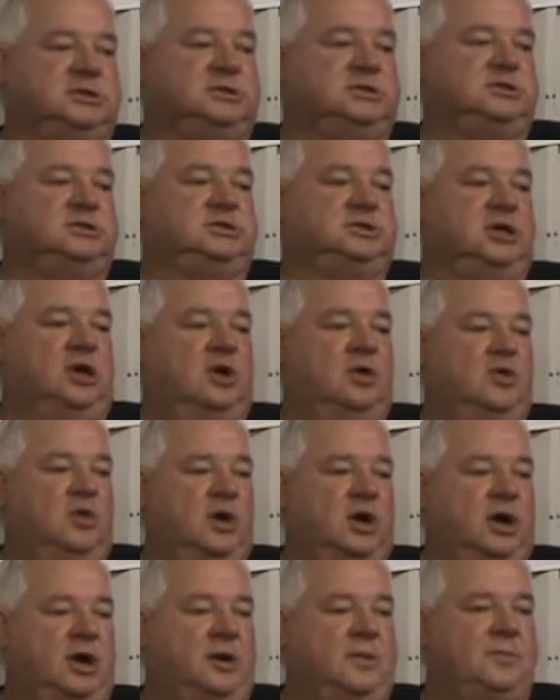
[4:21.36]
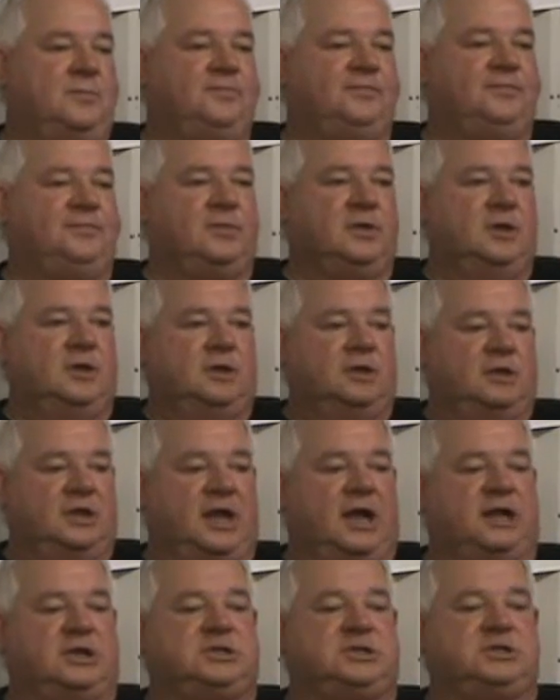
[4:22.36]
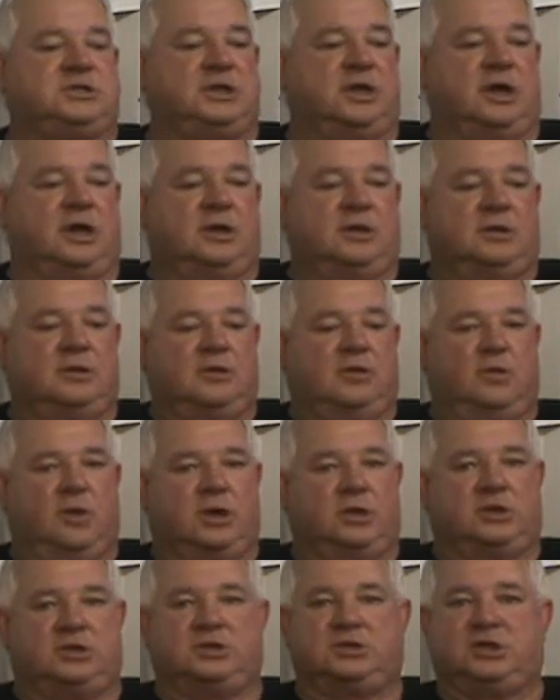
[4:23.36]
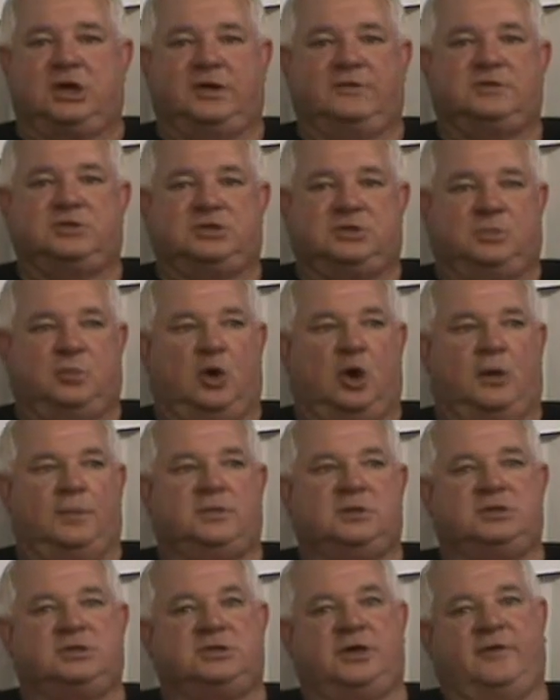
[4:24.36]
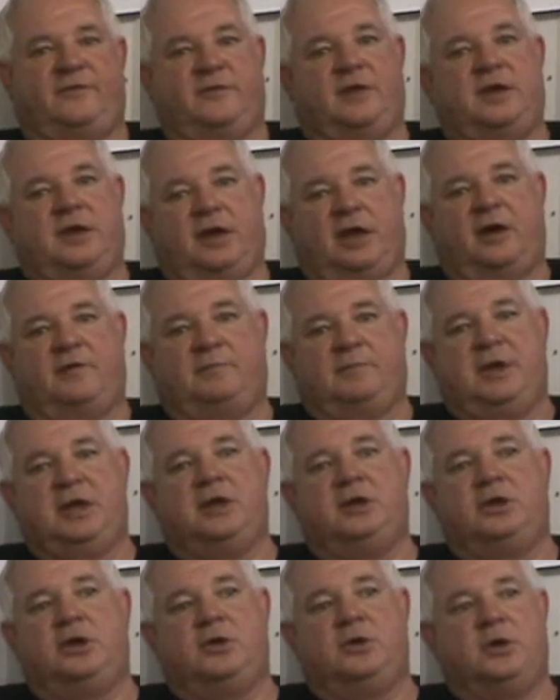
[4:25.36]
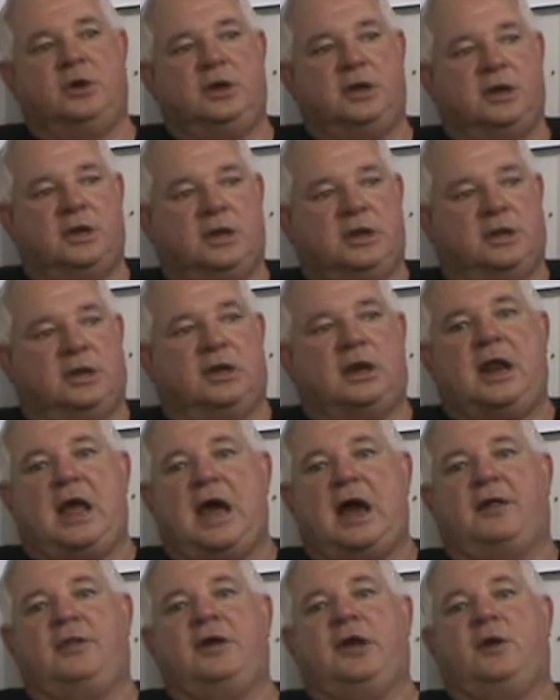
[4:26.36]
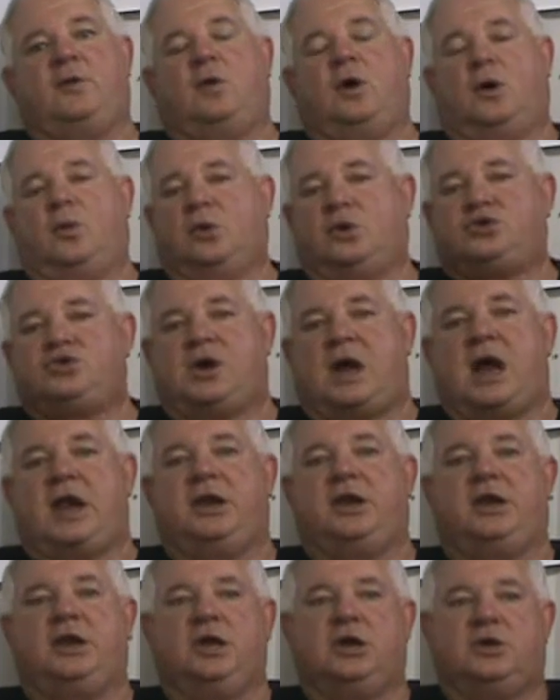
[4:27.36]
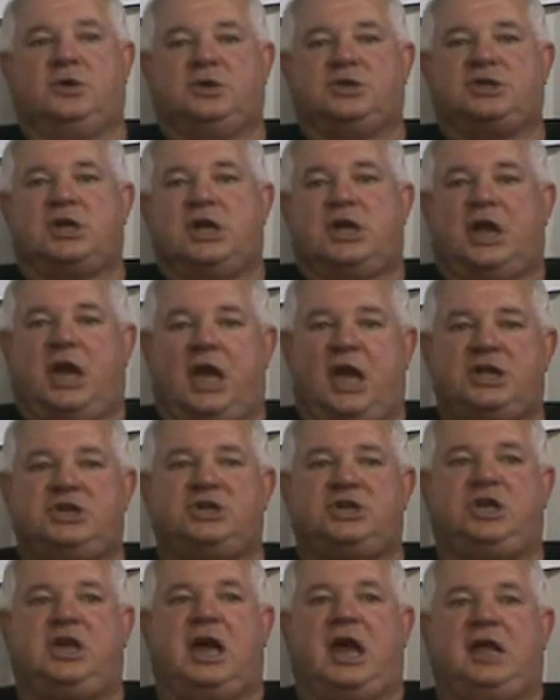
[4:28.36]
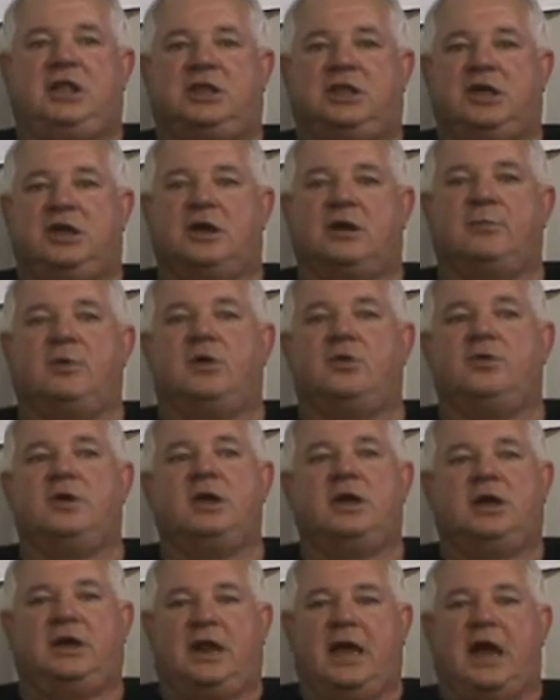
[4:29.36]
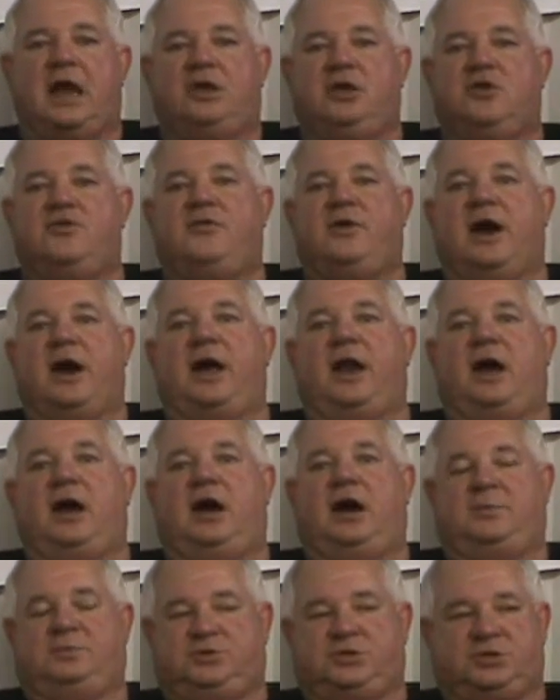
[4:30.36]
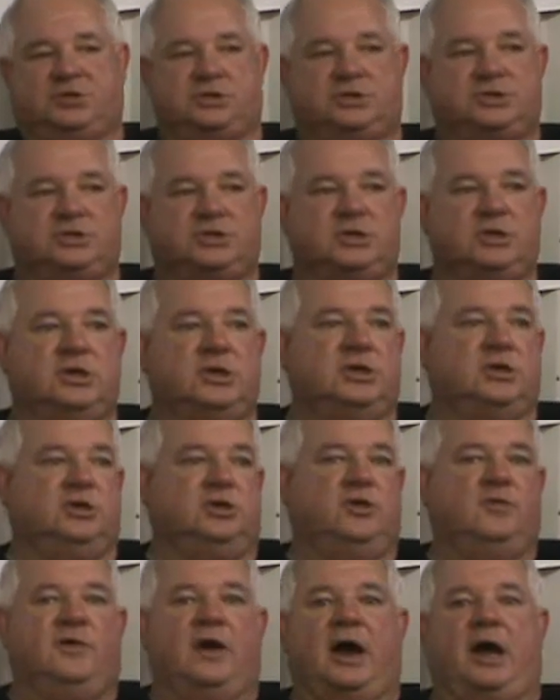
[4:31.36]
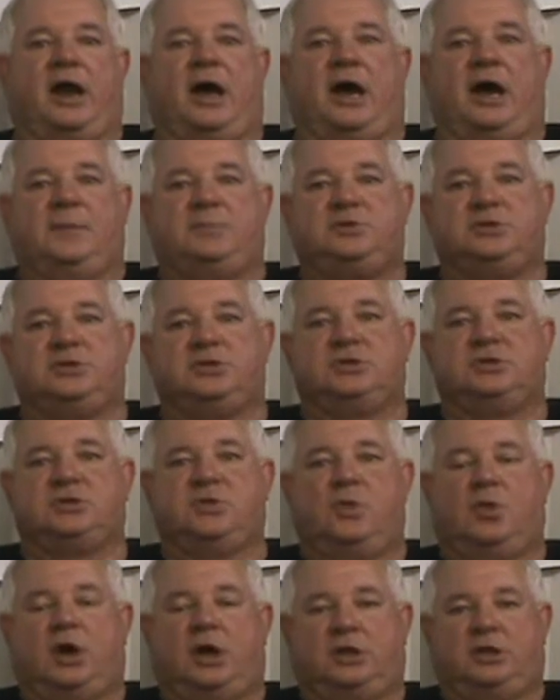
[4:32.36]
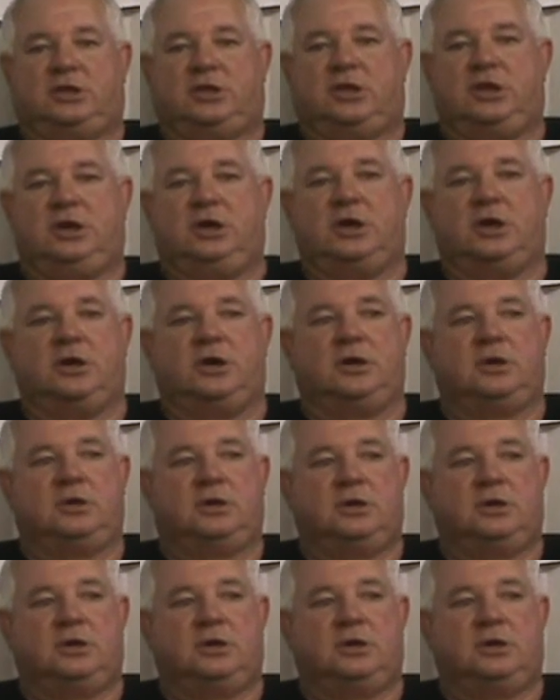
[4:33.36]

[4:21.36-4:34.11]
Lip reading: So that's what the service departments have been doing. Now then, what we're trying to do is educate them on, now you've got options. You've got options of what an